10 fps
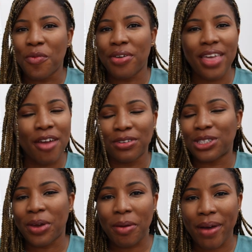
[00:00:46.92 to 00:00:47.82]
with every
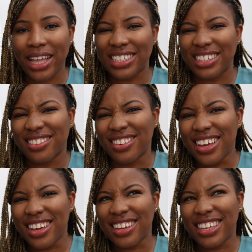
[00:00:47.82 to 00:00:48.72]
sewing pattern
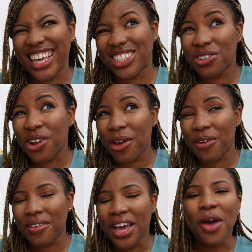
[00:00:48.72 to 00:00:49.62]
Yes or
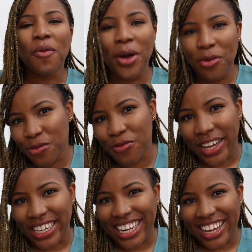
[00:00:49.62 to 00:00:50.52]
no? Well, we'll
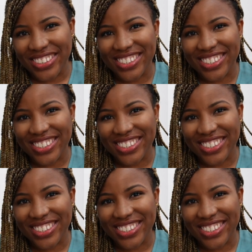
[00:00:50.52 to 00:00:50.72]
find out.